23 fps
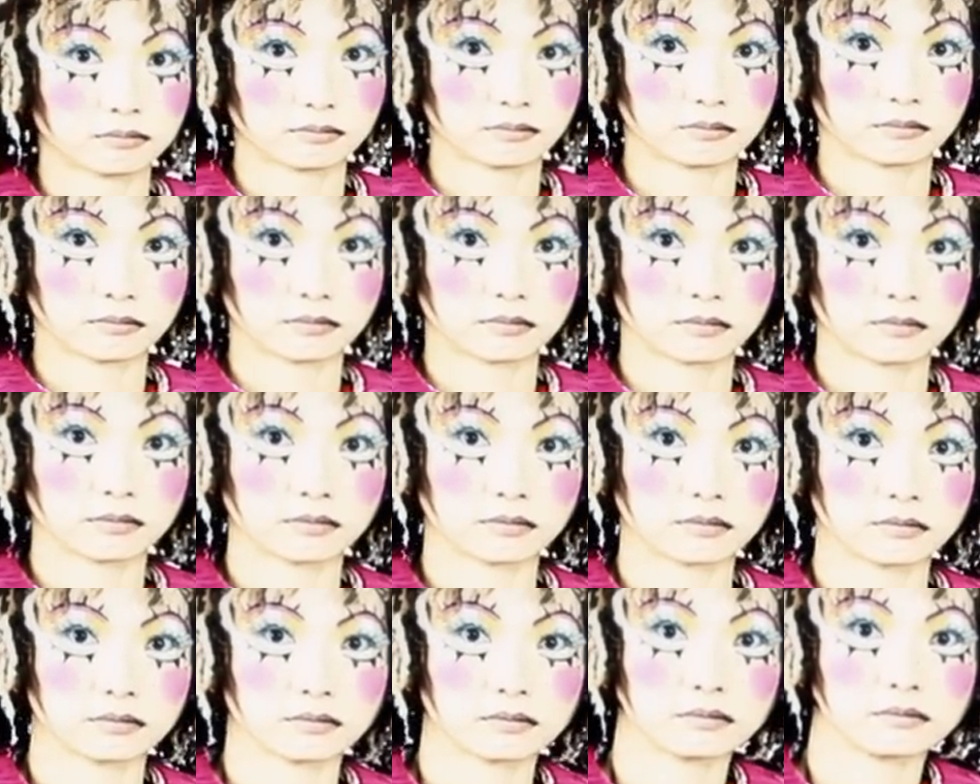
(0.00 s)

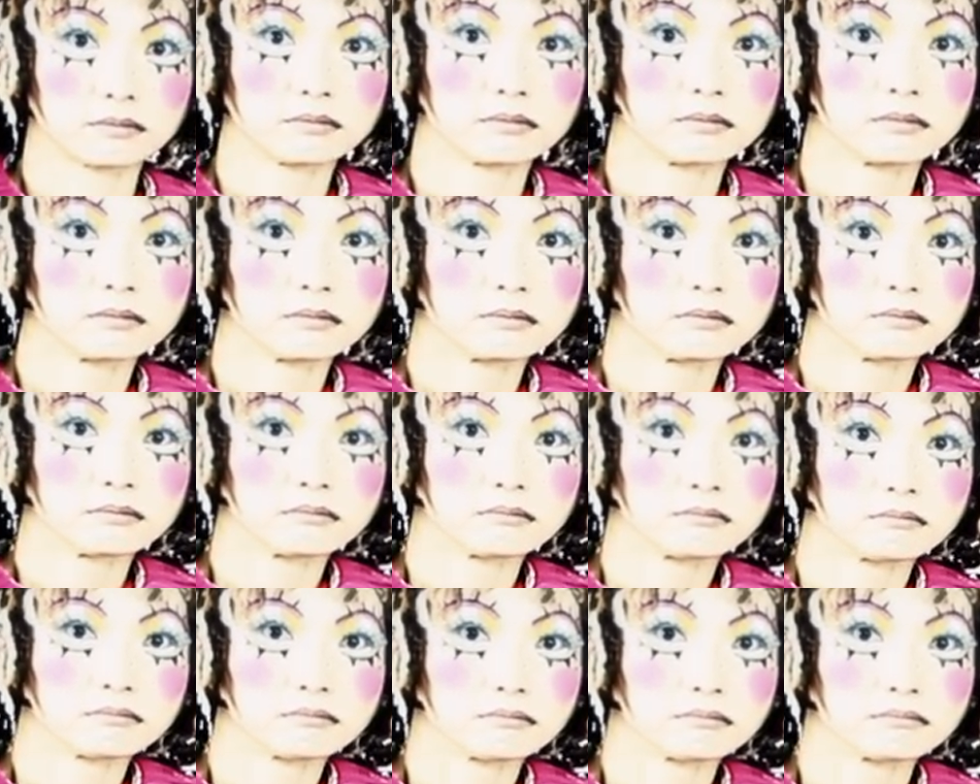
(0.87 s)

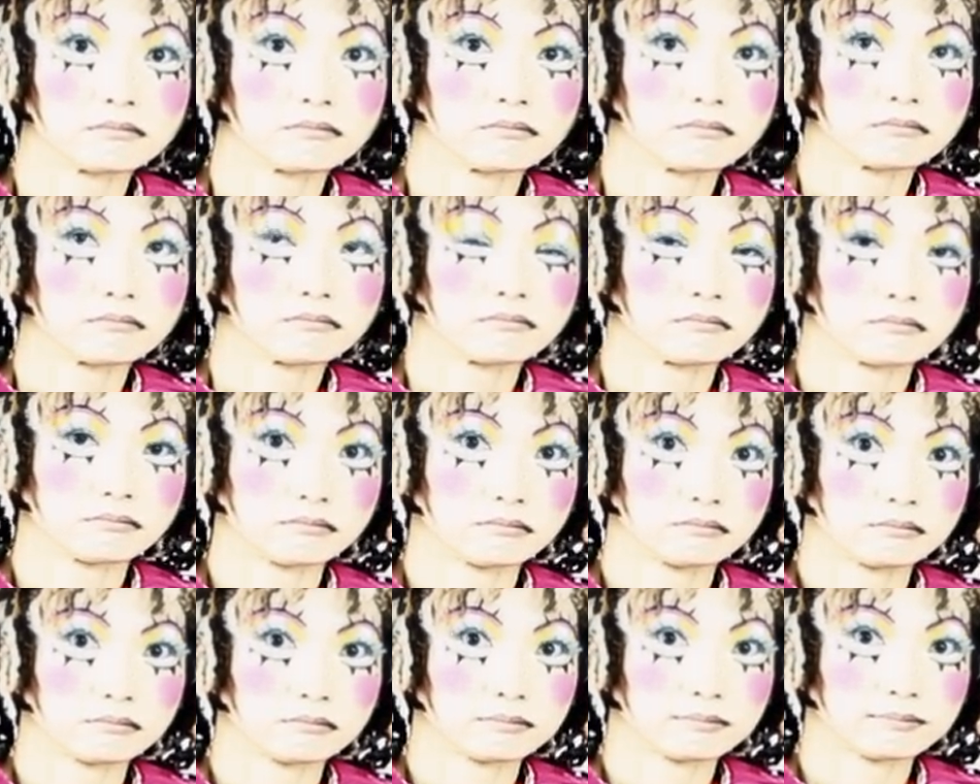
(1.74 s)

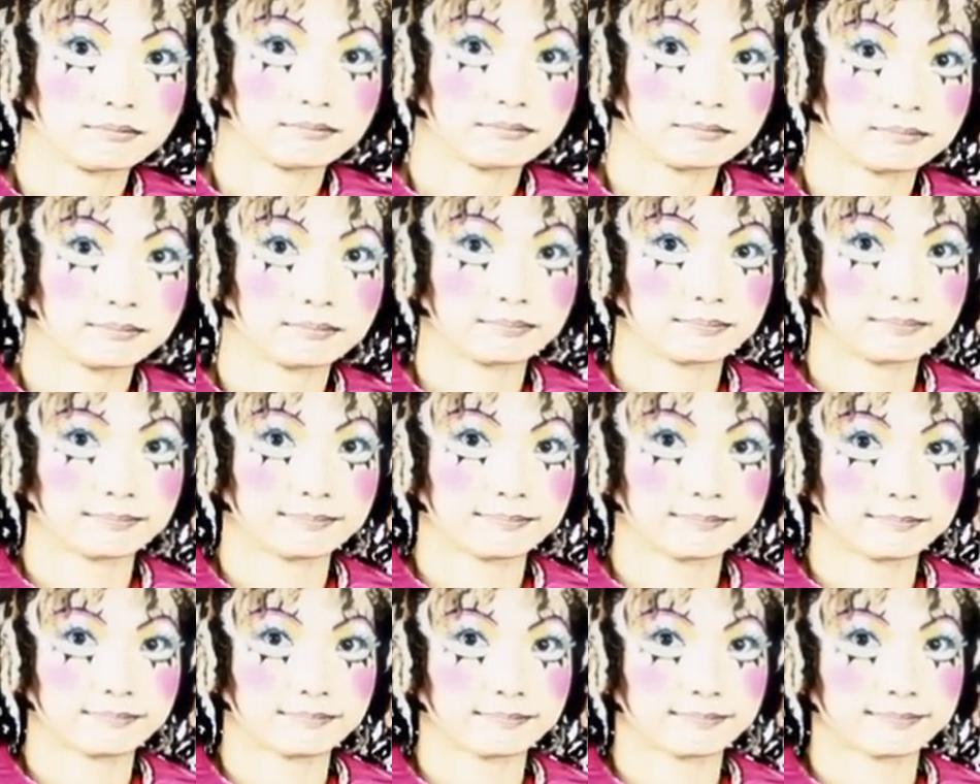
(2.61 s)

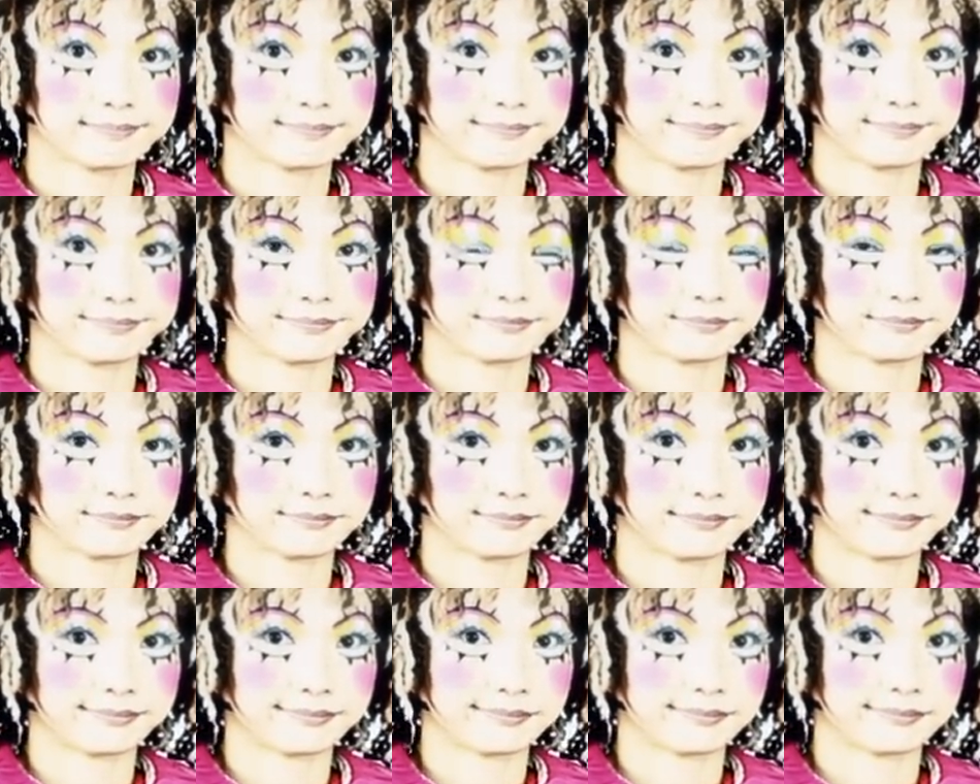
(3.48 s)

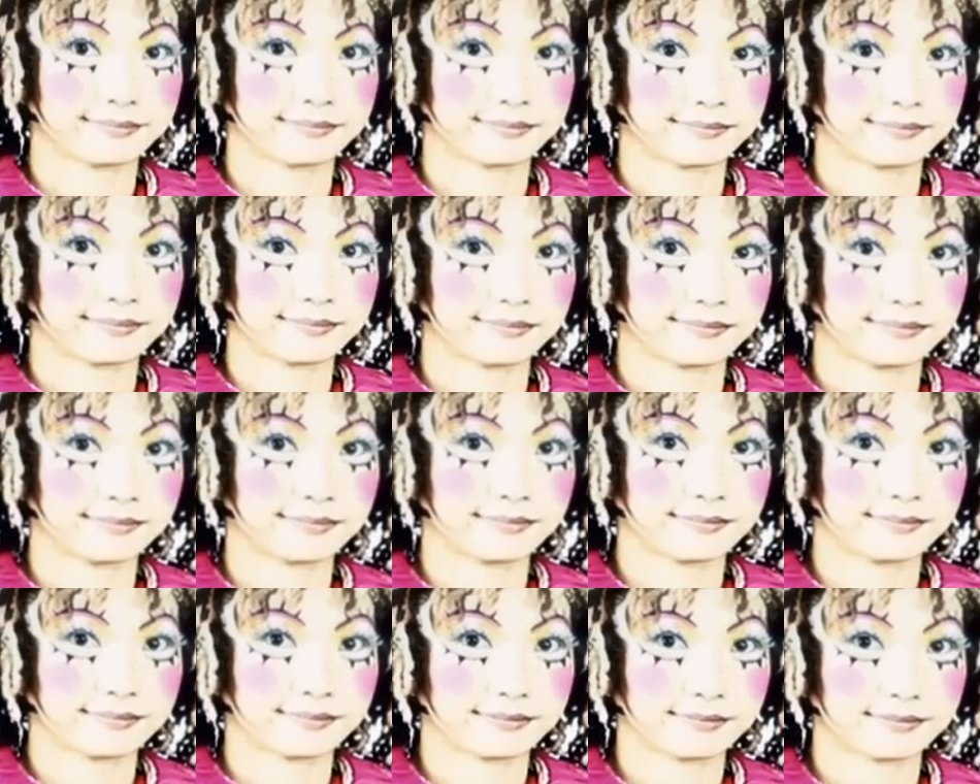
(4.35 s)

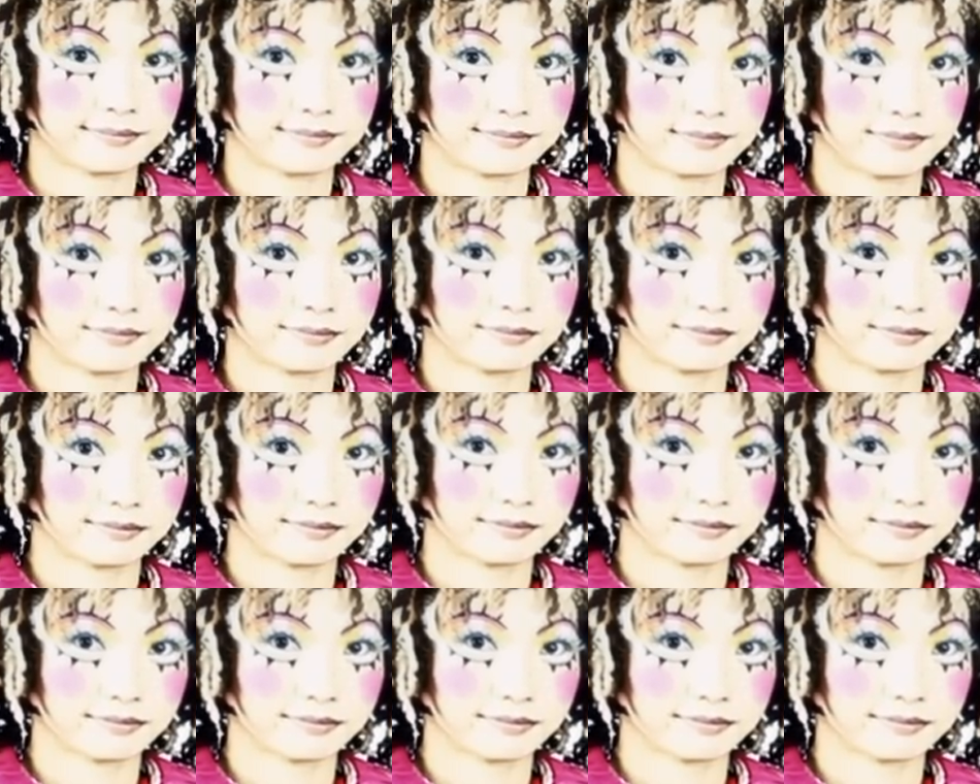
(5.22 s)
(not speaking)